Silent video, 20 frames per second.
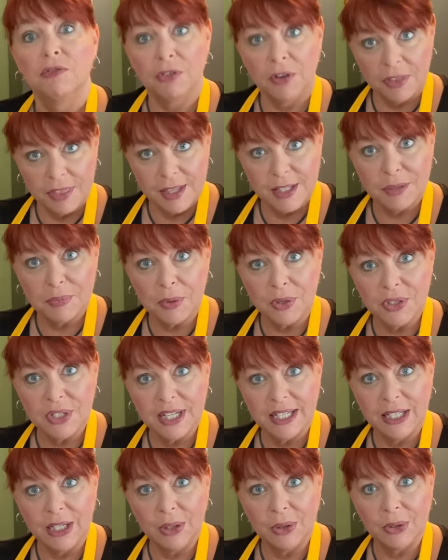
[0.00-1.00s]
For this
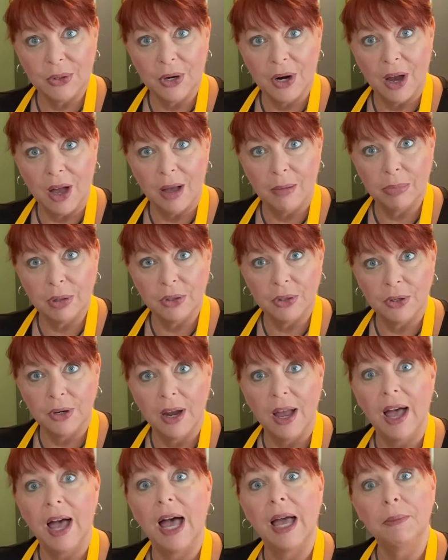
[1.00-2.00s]
particular cobbler,
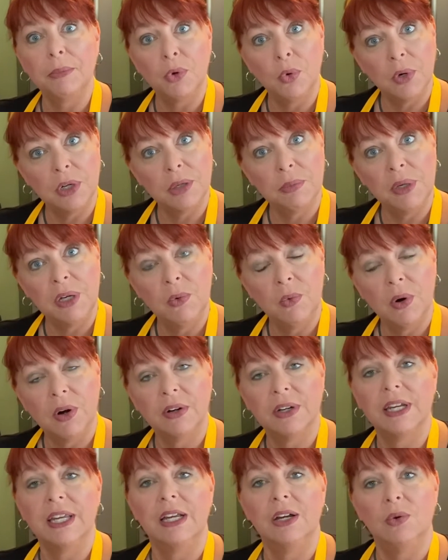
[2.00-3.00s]
I'm going to be
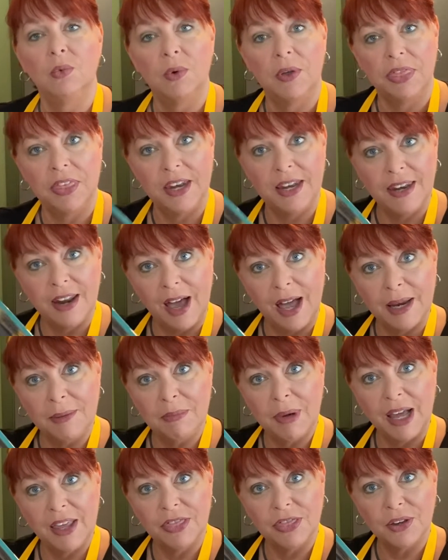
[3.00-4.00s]
working with a
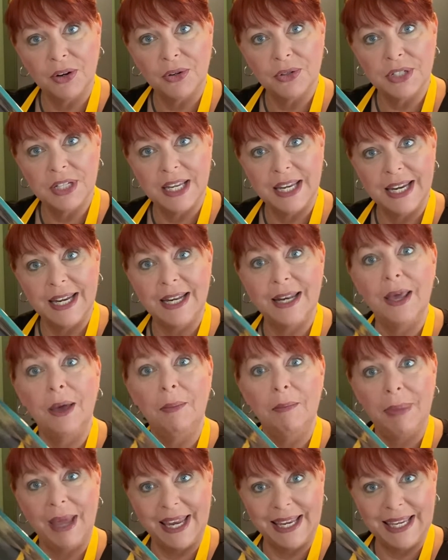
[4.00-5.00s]
9 by 13
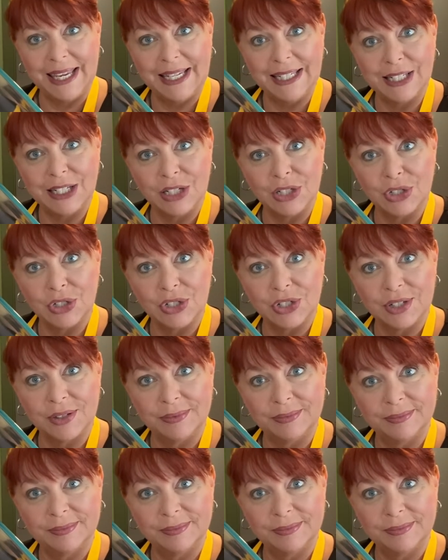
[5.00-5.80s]
baking dish.